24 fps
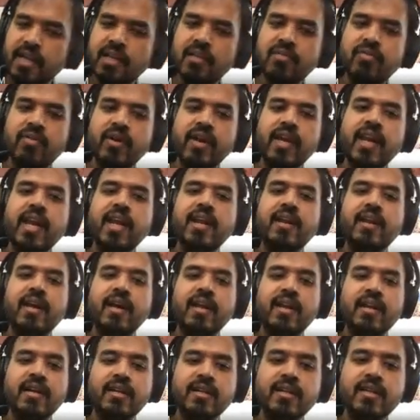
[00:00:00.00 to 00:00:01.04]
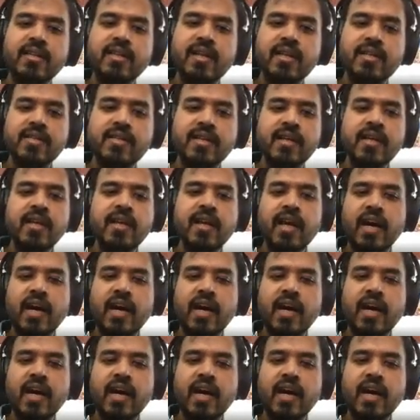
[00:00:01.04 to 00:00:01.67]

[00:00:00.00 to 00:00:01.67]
the file and I return the result.